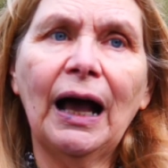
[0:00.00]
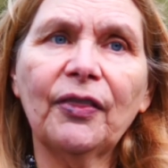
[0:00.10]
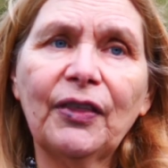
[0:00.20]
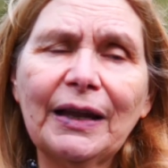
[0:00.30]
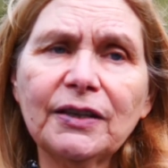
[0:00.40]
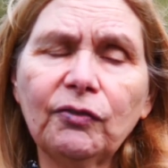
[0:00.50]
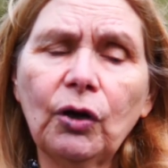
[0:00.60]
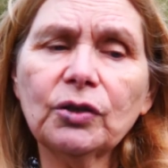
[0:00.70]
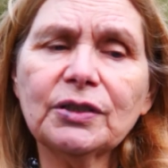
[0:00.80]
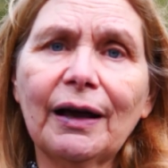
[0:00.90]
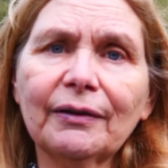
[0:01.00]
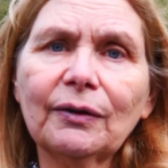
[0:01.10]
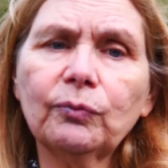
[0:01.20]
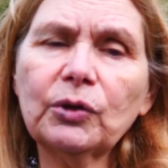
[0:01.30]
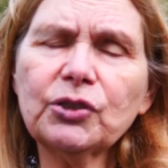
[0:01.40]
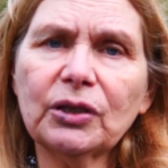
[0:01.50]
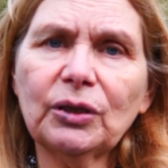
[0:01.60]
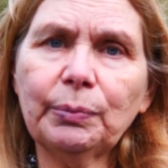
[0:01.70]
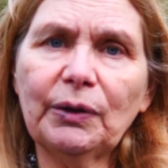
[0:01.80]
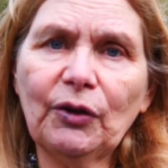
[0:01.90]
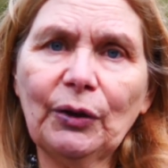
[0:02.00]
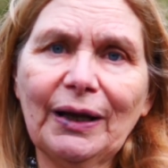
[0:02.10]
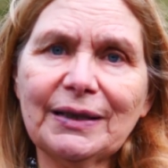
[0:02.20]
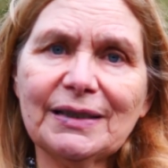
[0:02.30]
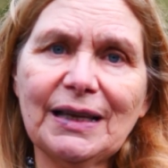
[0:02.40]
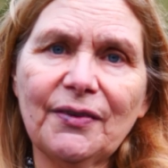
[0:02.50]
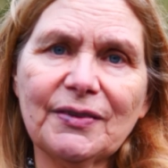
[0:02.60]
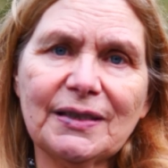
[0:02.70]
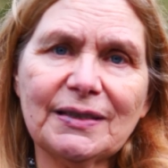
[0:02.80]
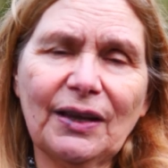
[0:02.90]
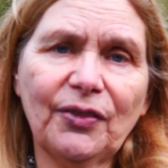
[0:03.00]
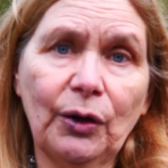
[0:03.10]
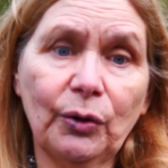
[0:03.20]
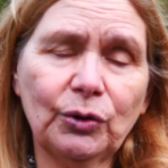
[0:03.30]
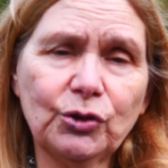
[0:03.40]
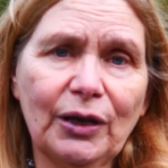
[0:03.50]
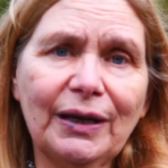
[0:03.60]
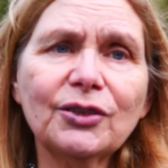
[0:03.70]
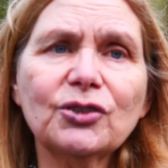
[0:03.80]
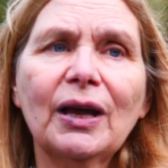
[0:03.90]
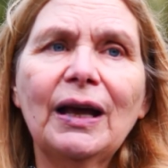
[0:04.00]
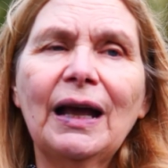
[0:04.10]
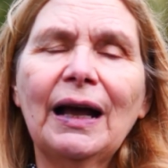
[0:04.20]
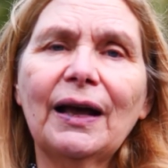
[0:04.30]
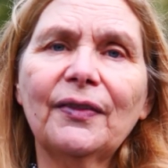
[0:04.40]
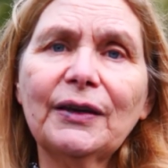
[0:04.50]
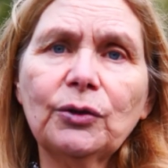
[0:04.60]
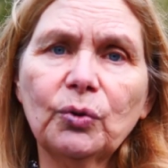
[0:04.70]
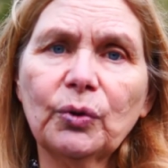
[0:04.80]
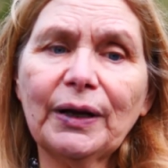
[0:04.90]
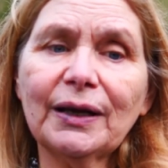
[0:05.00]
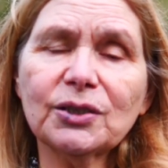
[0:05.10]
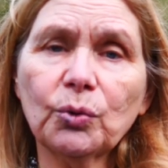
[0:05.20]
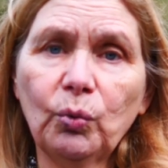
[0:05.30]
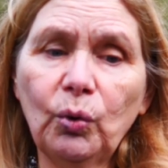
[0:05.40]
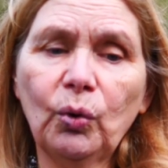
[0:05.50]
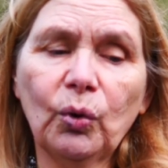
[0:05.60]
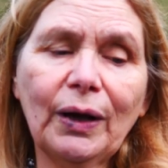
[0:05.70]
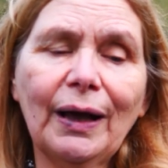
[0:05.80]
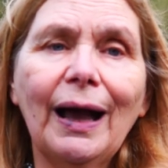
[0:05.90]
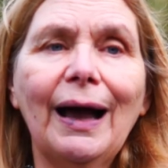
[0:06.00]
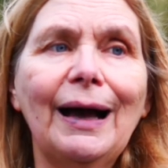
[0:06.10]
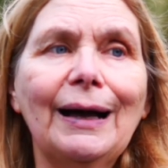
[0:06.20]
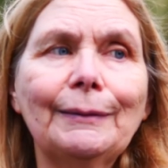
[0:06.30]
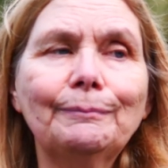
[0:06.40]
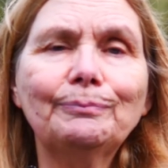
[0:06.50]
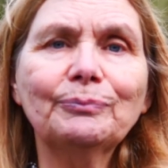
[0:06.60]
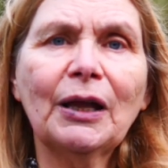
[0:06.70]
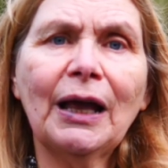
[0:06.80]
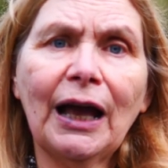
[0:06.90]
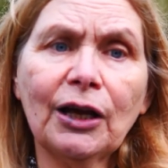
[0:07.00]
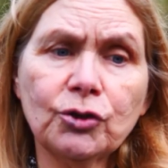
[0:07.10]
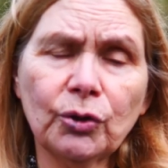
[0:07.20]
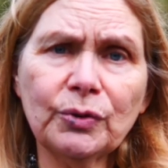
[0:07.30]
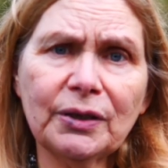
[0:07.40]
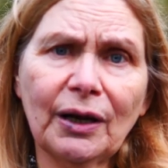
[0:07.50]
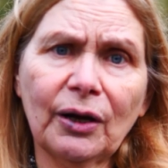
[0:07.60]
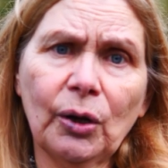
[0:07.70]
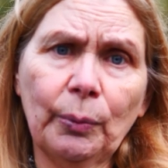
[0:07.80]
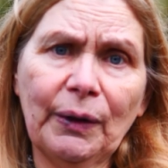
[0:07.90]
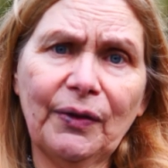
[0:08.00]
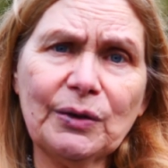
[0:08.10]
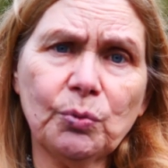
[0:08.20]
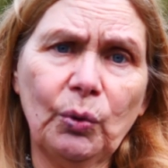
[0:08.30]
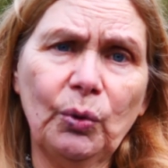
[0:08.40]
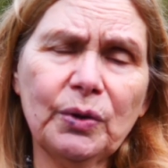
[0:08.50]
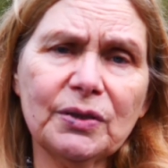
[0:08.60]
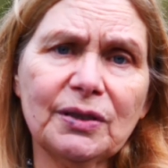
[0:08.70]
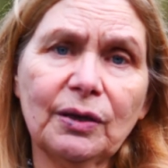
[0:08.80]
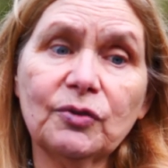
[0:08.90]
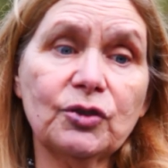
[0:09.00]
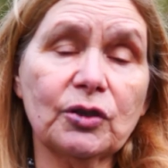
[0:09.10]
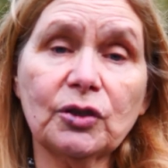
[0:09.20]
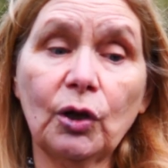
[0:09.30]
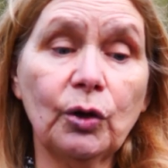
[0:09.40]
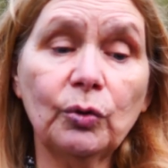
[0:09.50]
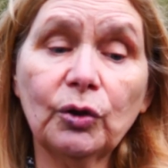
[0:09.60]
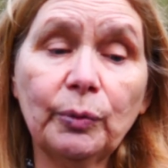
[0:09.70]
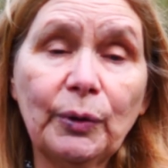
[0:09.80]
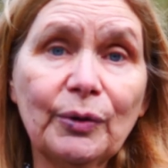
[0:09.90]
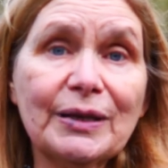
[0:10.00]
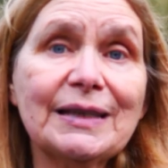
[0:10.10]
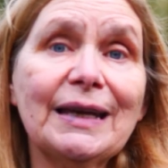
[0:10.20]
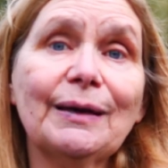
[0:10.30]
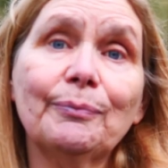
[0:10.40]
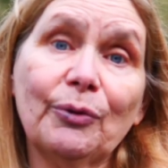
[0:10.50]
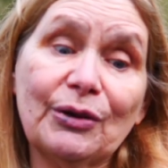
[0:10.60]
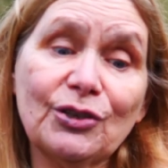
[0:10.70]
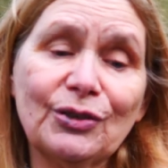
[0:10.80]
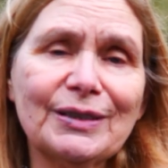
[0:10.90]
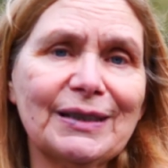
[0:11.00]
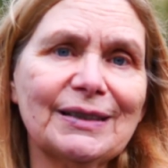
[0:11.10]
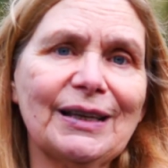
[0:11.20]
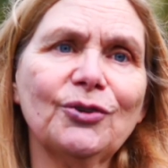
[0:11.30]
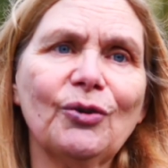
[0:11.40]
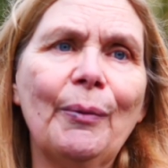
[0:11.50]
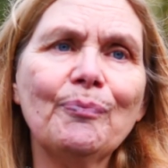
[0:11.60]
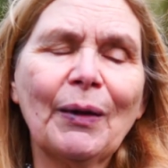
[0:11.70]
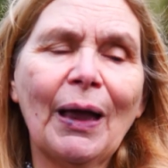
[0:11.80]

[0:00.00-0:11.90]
At the end of lockdown, I've watched a couple of online services at the local church, and they'd organised a walk. I joined in on a couple of these walks. It was just local community and parishioners, etc.